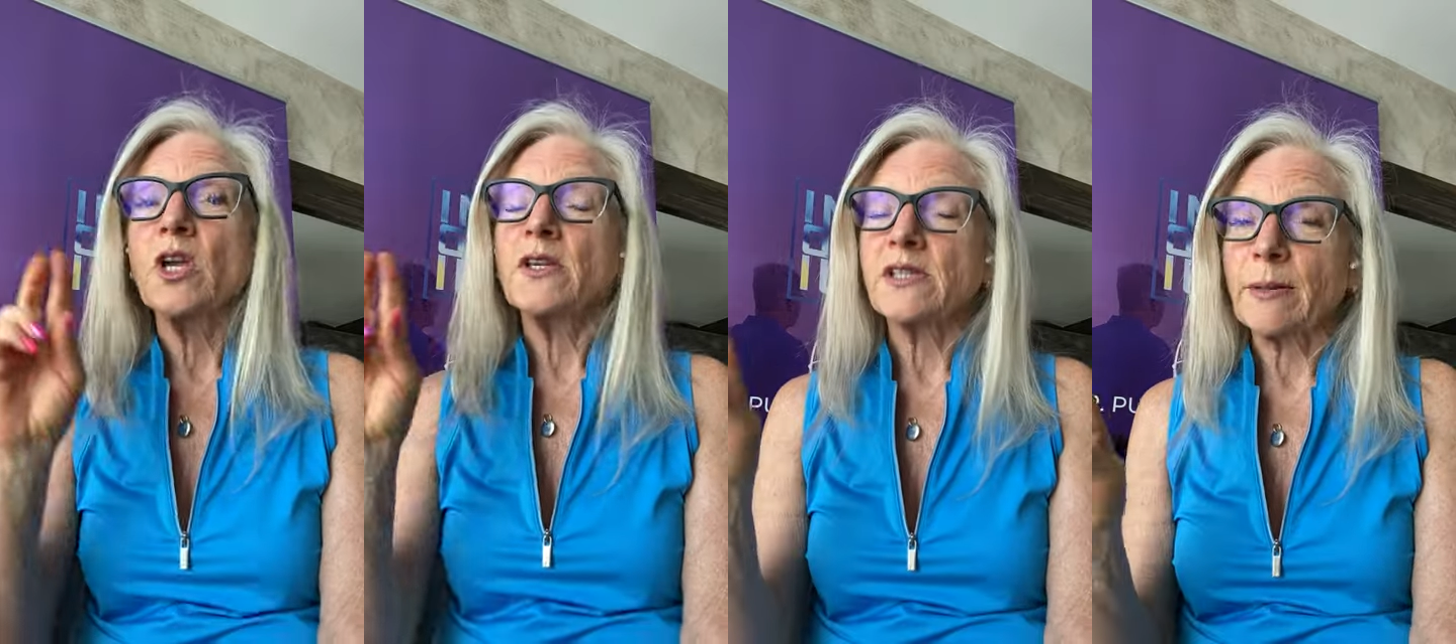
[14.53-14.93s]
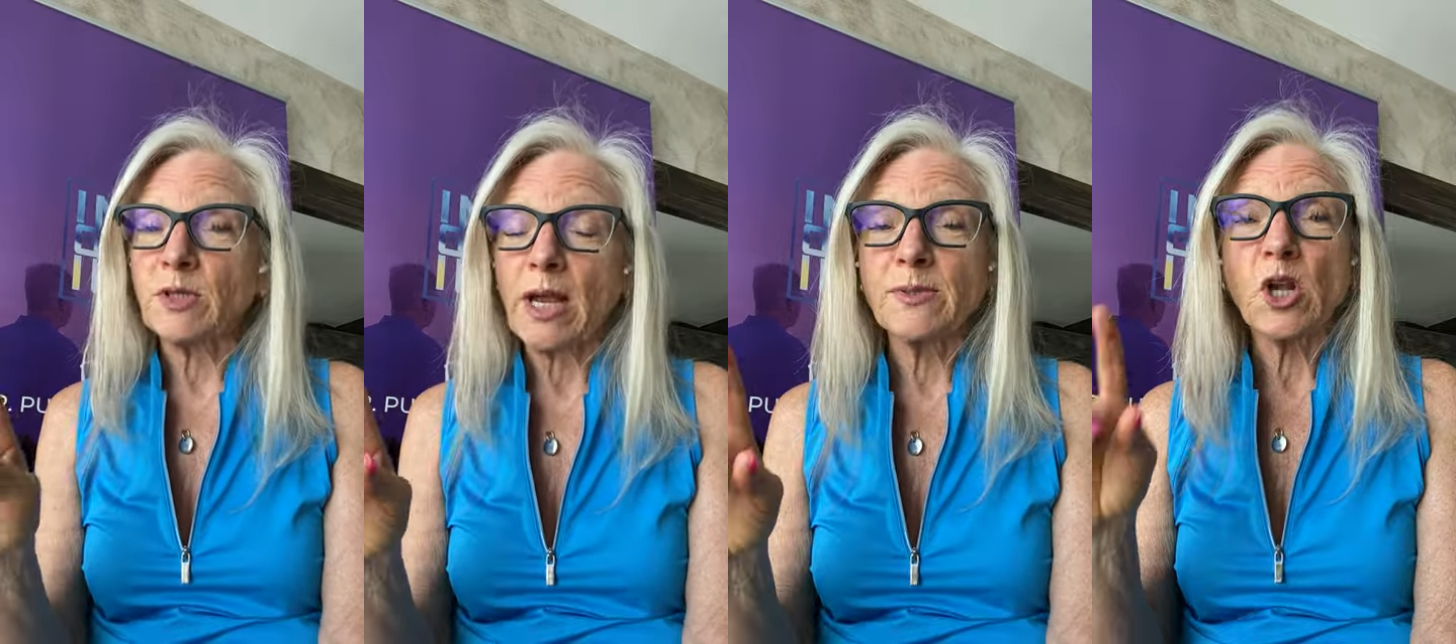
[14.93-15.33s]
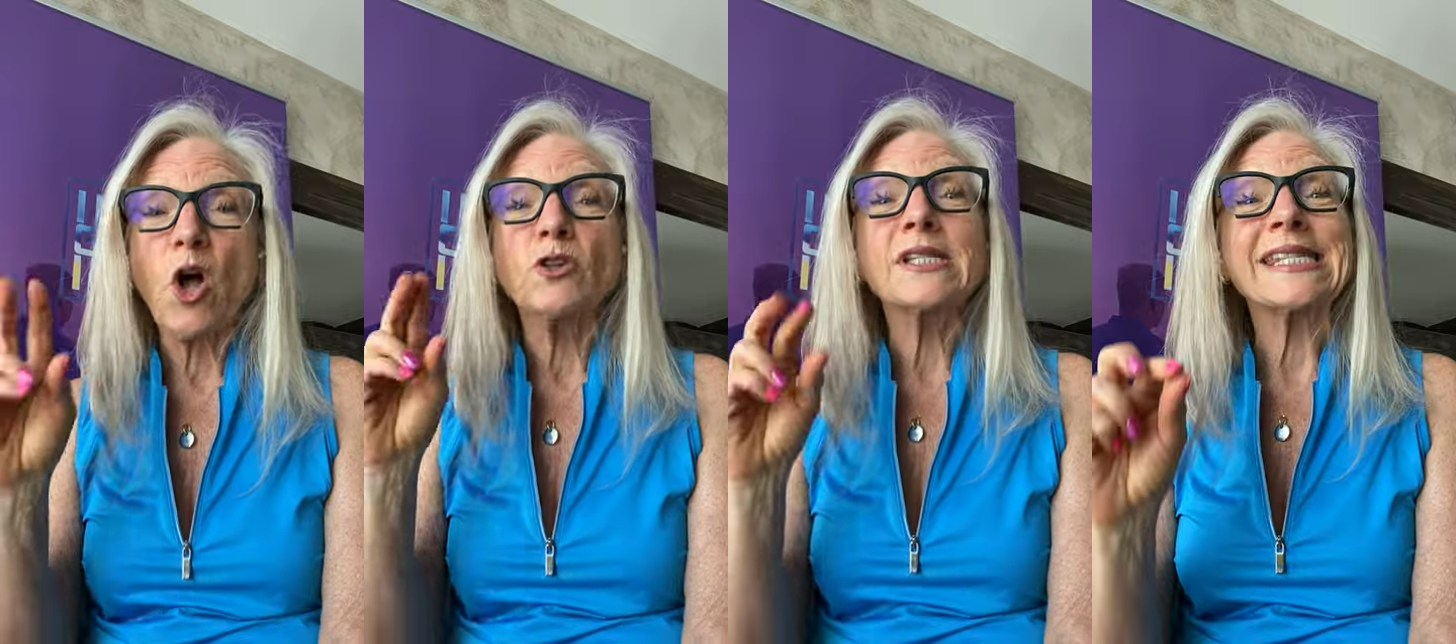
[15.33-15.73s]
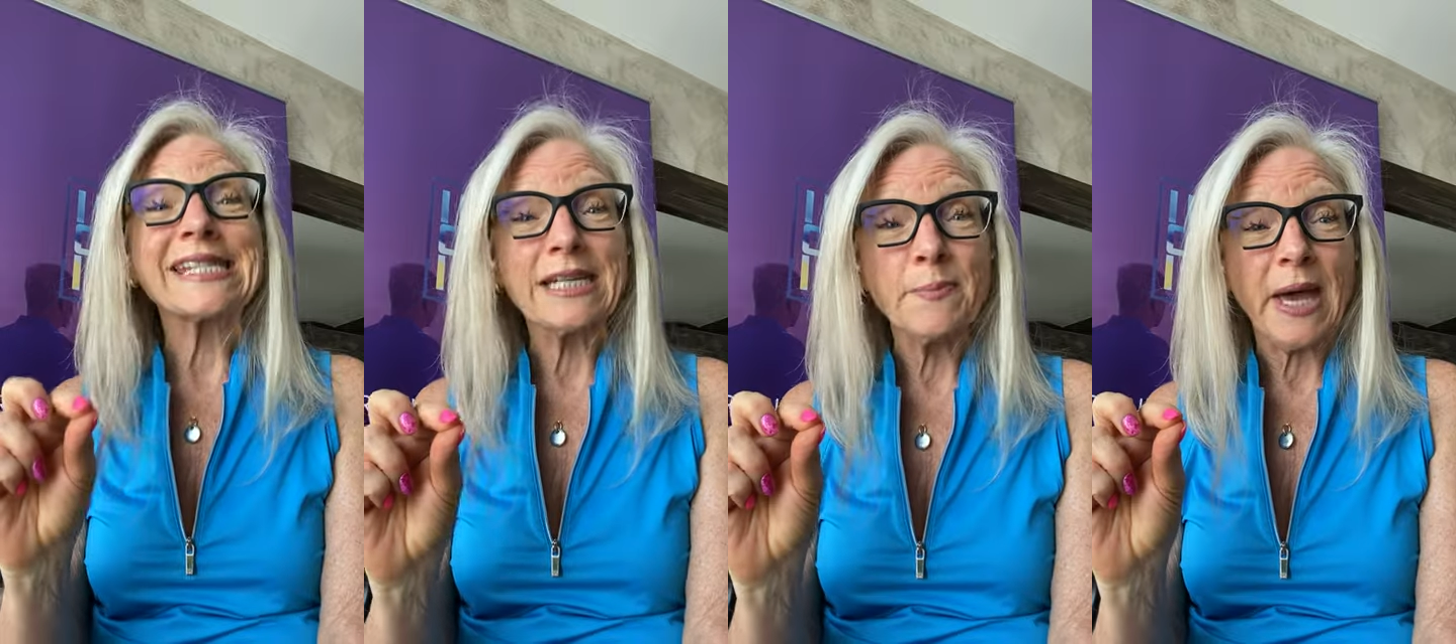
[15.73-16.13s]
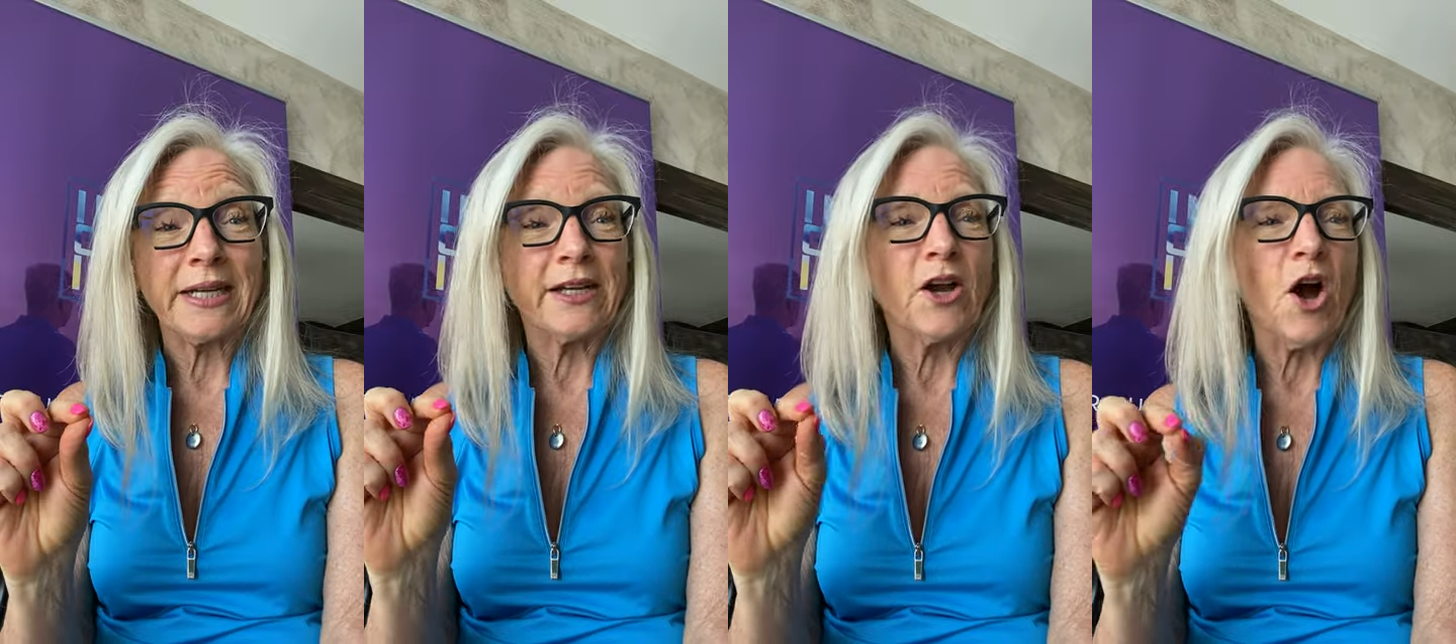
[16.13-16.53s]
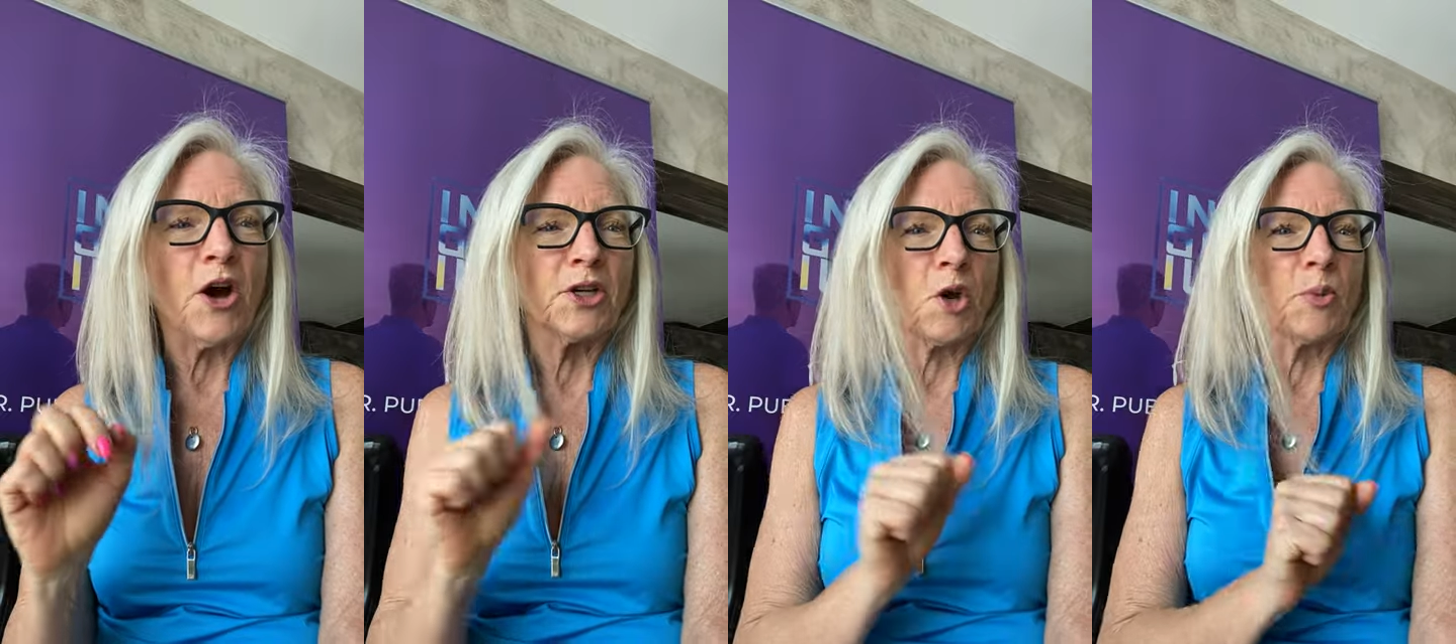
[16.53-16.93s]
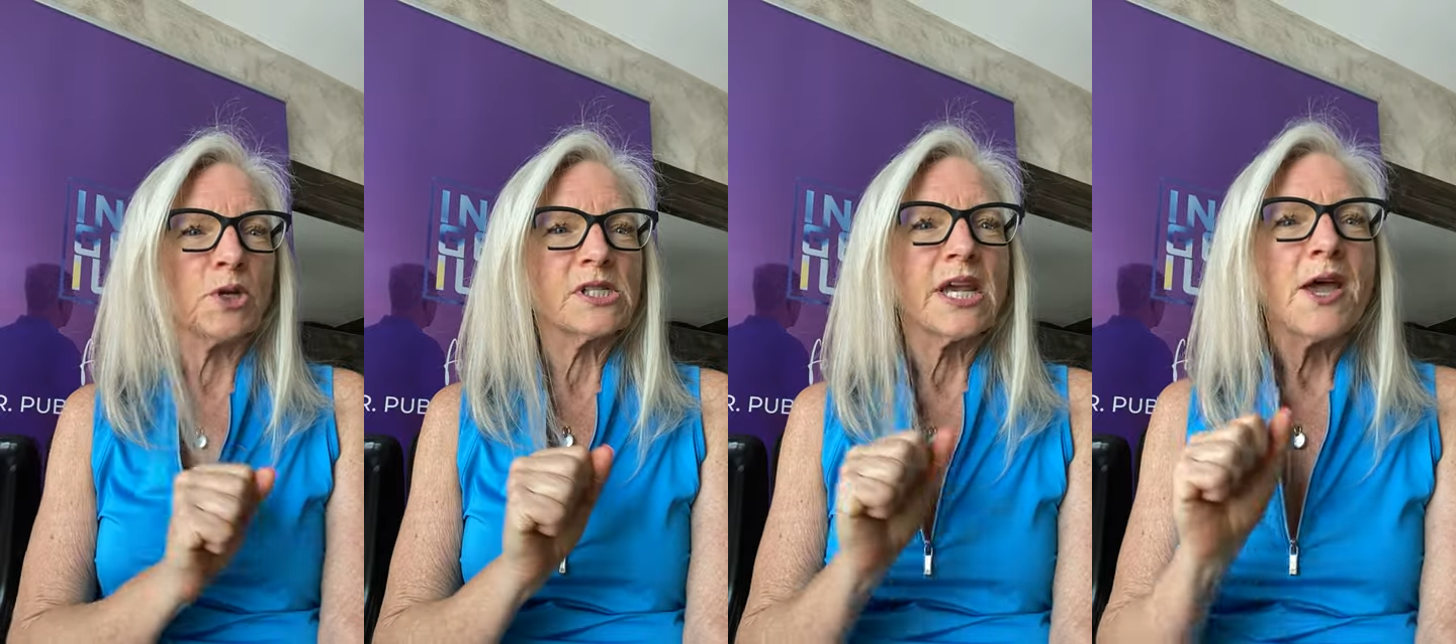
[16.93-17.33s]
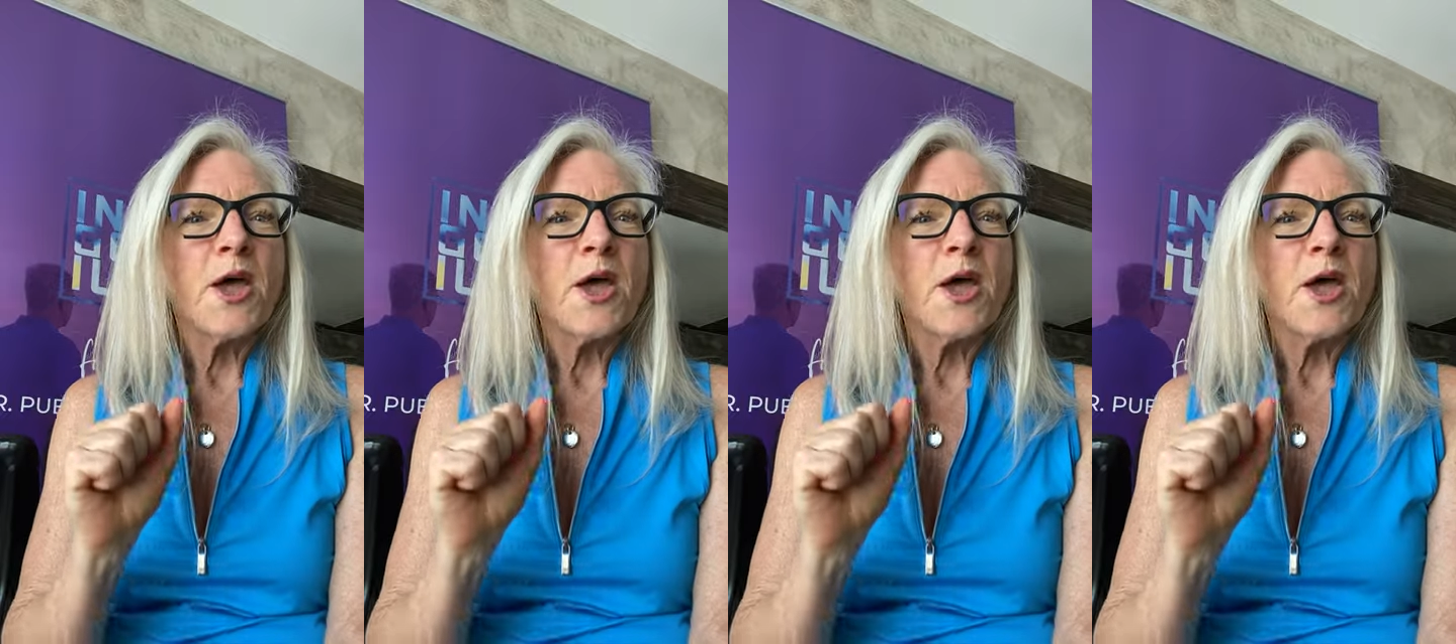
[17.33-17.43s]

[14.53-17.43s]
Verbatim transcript: sometimes called cinematic audiobooks.